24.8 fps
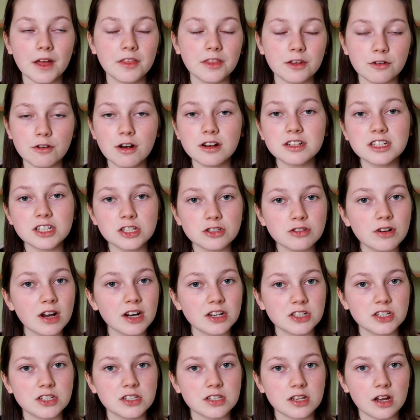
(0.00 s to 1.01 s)
there are
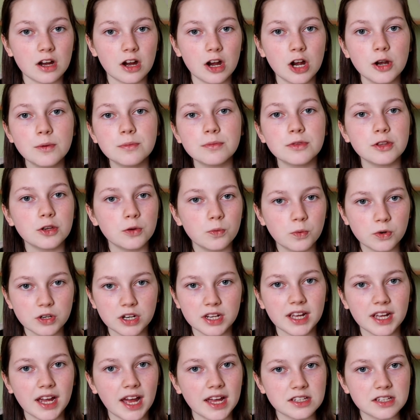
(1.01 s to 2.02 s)
distractions at home that you
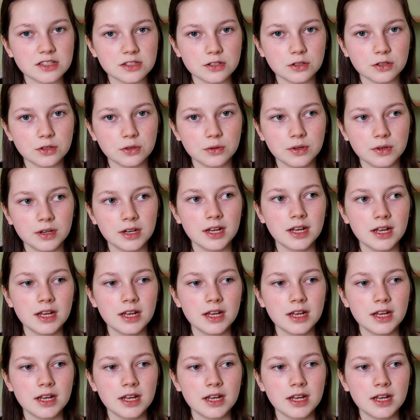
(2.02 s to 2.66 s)
wouldn't get at school.